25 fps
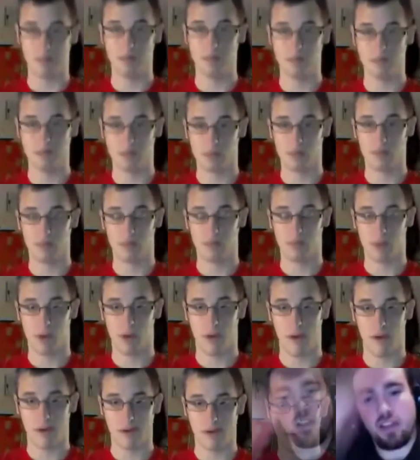But
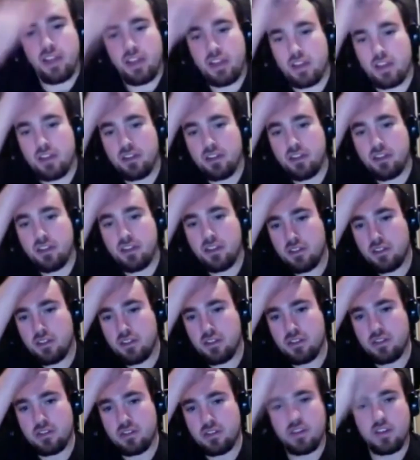if they land on you,
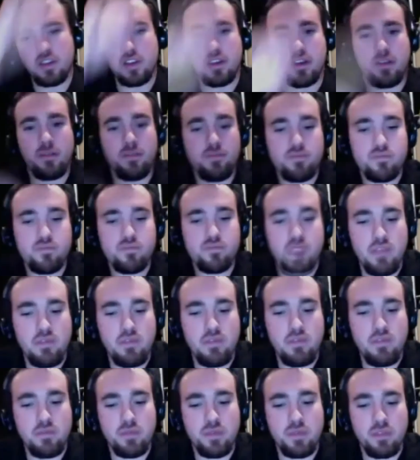just
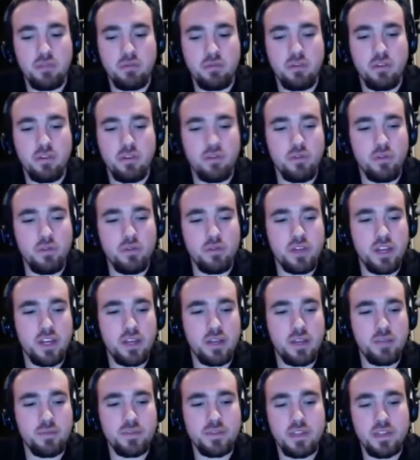knife them like 3 or 4
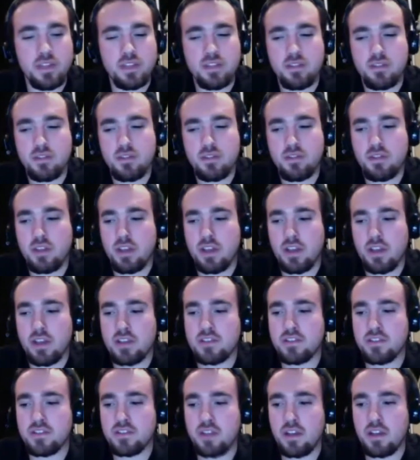times. That's the thing I
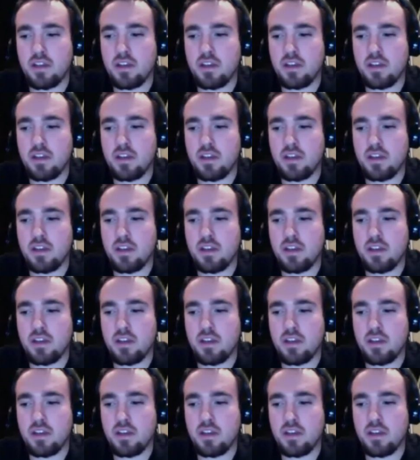saw.